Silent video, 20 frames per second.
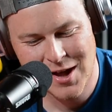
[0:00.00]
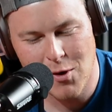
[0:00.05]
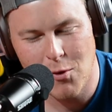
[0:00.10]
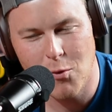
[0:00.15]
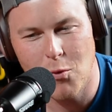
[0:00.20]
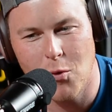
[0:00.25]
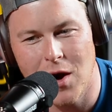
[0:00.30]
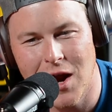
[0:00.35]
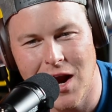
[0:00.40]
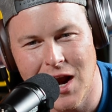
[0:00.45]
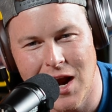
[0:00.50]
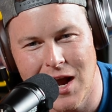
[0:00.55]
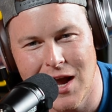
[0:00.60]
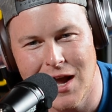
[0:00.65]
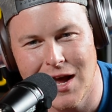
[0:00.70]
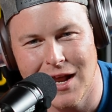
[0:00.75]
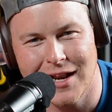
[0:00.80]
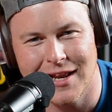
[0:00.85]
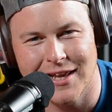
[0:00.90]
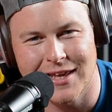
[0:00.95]

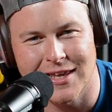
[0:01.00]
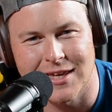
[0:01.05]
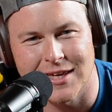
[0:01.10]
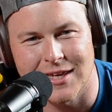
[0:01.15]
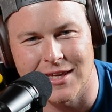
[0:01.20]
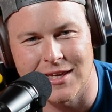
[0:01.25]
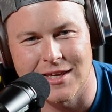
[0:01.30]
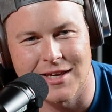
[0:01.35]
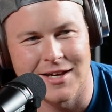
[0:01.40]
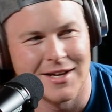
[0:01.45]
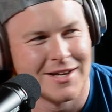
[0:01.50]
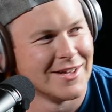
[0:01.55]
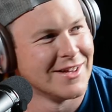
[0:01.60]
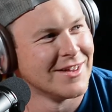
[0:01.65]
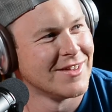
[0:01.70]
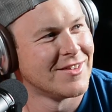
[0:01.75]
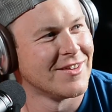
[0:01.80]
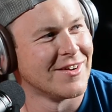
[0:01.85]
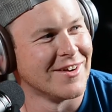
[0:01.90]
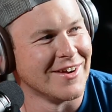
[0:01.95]
Wow.
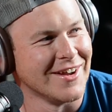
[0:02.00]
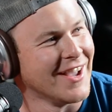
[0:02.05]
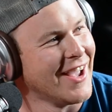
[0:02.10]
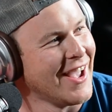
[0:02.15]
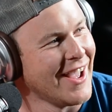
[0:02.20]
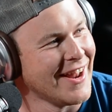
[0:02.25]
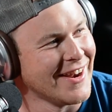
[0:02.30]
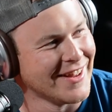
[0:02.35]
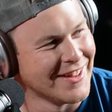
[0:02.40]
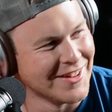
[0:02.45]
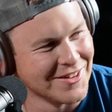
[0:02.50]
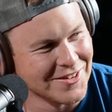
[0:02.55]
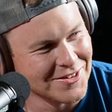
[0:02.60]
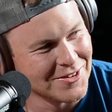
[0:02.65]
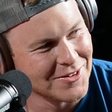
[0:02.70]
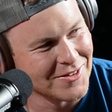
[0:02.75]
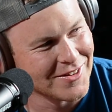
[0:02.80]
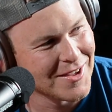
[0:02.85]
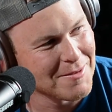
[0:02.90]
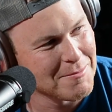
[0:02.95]
Sorry, I had to
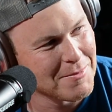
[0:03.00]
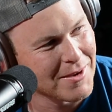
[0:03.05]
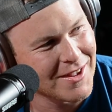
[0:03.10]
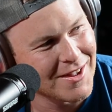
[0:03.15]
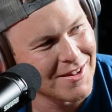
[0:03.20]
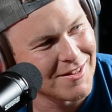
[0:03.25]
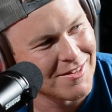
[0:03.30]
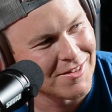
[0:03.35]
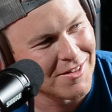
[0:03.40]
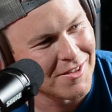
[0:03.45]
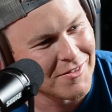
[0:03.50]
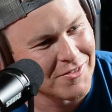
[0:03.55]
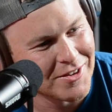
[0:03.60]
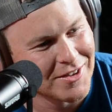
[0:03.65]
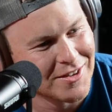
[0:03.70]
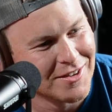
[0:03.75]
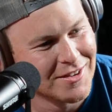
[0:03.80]
do that. My kids love it.